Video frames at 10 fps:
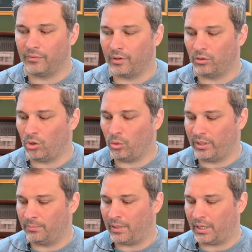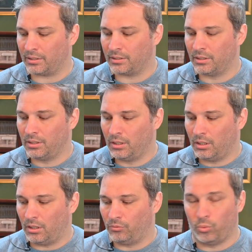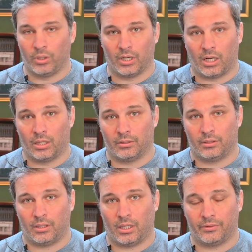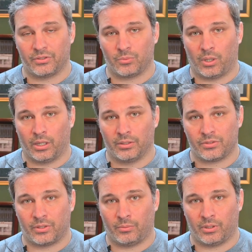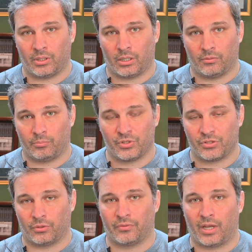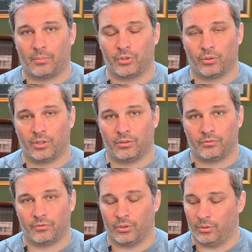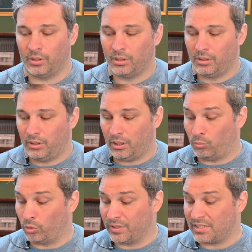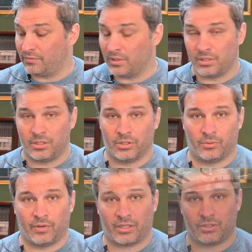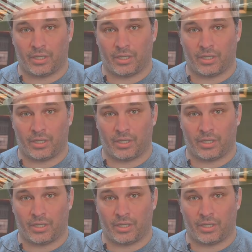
very low impact of wood on this wine, so that we can kind of preserve that purity of fruit. In more recent vintages, we've actually